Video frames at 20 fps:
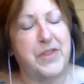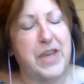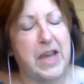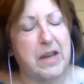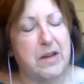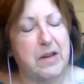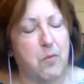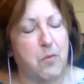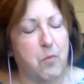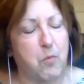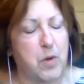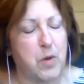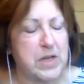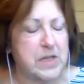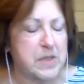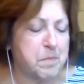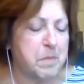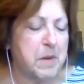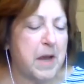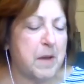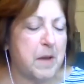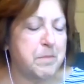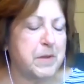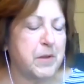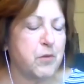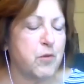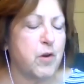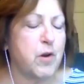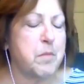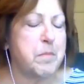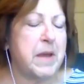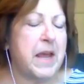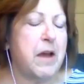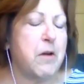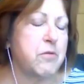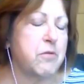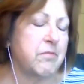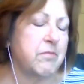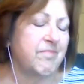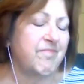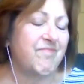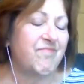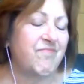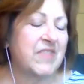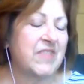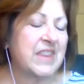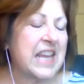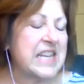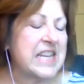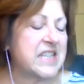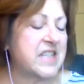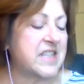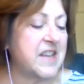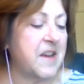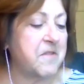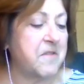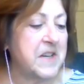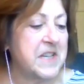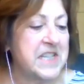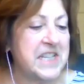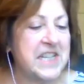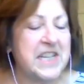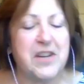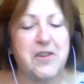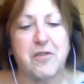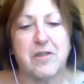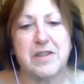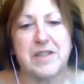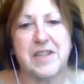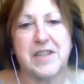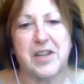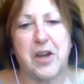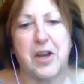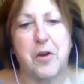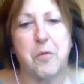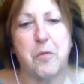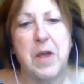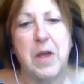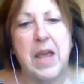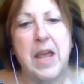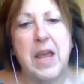that was popular about 70 years ago.